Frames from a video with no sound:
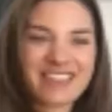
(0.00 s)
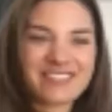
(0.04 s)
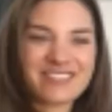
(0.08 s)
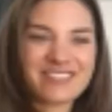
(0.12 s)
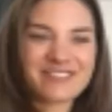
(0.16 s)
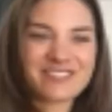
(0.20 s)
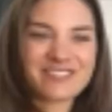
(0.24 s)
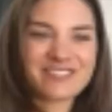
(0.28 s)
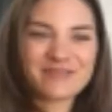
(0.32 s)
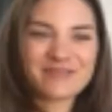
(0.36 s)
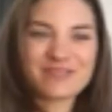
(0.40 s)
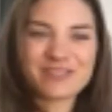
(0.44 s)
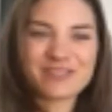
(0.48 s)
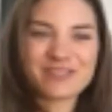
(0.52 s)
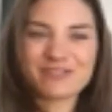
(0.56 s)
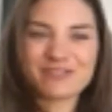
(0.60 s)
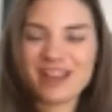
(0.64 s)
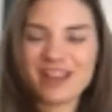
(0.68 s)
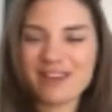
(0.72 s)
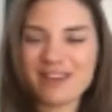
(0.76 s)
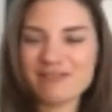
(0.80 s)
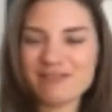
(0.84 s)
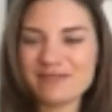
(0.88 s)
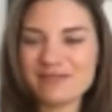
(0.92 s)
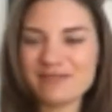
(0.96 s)
so much for
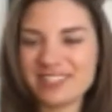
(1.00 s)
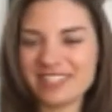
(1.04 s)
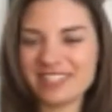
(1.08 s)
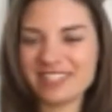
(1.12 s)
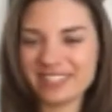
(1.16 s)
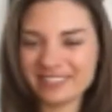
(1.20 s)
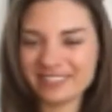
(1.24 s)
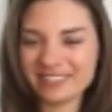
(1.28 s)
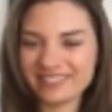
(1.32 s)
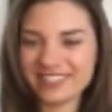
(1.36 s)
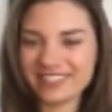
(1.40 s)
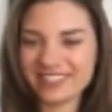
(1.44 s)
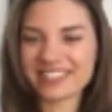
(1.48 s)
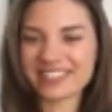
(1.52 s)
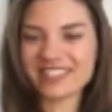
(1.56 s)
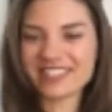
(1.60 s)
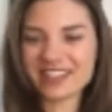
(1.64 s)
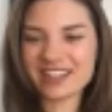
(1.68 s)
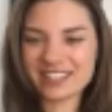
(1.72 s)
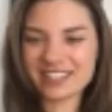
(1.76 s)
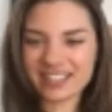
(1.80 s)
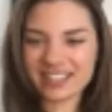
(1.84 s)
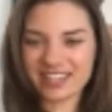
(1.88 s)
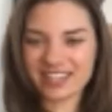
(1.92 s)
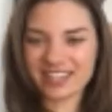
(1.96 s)
having me, Dean.
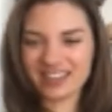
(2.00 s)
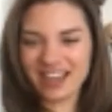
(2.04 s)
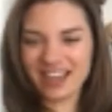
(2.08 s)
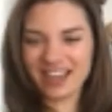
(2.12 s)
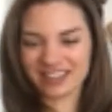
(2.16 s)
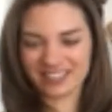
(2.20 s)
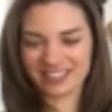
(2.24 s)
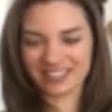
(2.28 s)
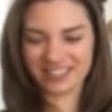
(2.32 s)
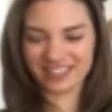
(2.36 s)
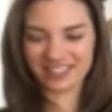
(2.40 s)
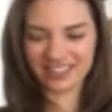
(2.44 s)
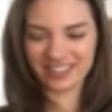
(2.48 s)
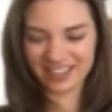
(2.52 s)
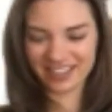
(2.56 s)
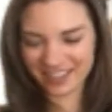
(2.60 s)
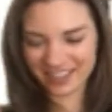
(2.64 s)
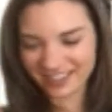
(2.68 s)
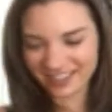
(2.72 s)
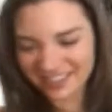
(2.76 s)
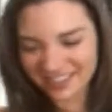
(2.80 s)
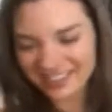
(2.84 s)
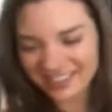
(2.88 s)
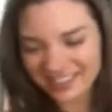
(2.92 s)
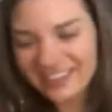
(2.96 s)
Excited to connect in an
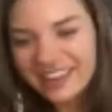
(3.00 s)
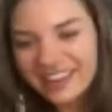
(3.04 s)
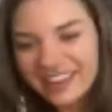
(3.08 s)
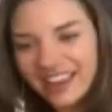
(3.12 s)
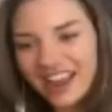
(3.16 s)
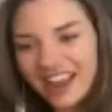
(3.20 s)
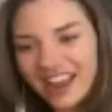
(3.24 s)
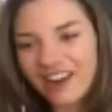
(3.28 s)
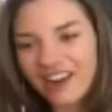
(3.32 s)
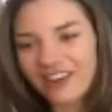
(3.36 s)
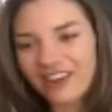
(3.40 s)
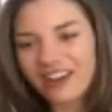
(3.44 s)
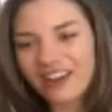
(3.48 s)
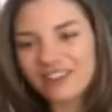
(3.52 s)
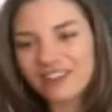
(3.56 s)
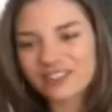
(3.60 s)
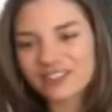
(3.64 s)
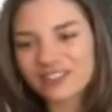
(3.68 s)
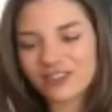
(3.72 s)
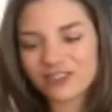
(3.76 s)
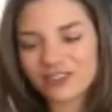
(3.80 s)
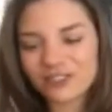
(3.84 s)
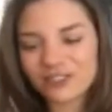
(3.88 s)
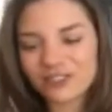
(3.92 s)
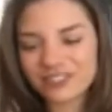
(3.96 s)
era of
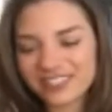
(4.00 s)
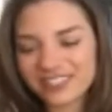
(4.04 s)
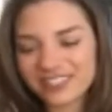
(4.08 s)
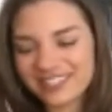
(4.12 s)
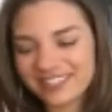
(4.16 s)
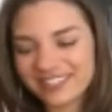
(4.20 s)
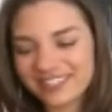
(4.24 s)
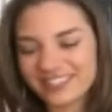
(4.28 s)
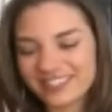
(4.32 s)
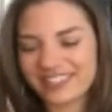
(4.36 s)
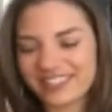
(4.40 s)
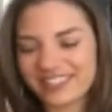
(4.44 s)
social distancing.